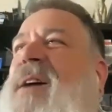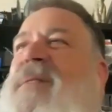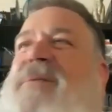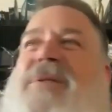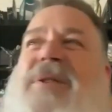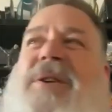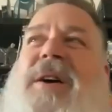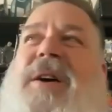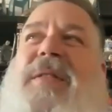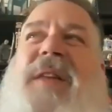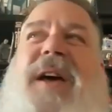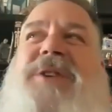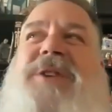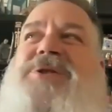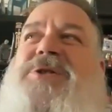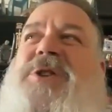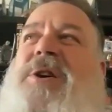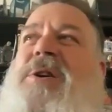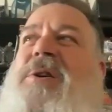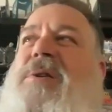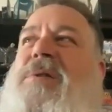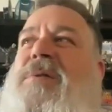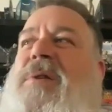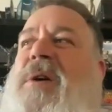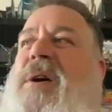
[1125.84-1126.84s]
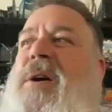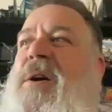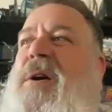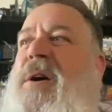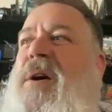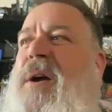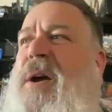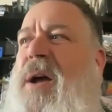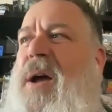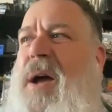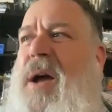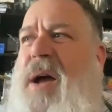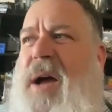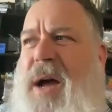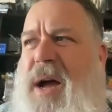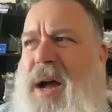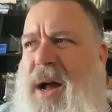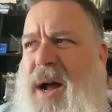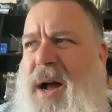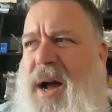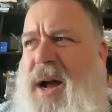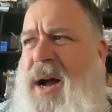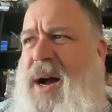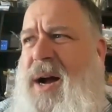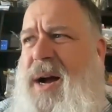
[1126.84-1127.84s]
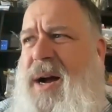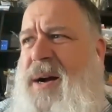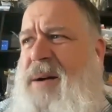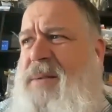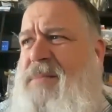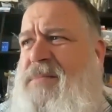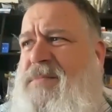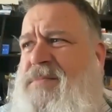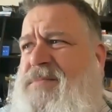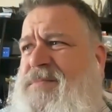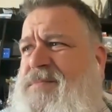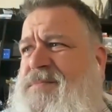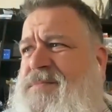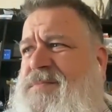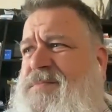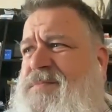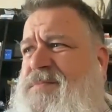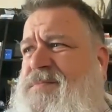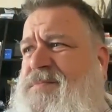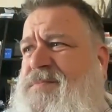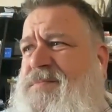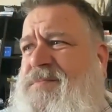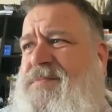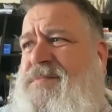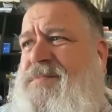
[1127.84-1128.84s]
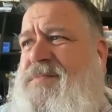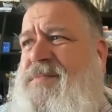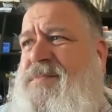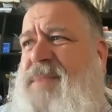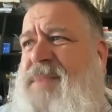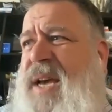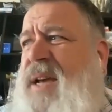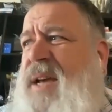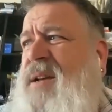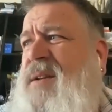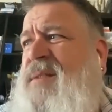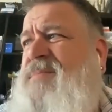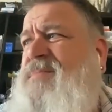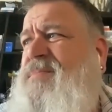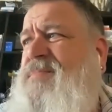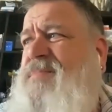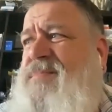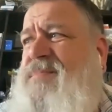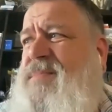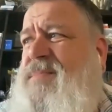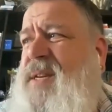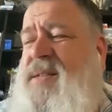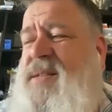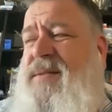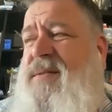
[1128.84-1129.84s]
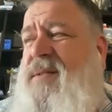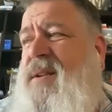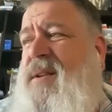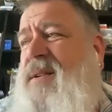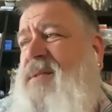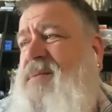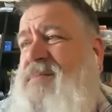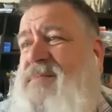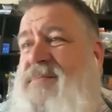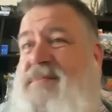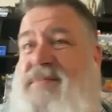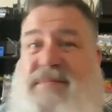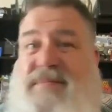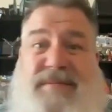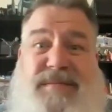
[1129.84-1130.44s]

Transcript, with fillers: ever on that show. Um, yeah, you know,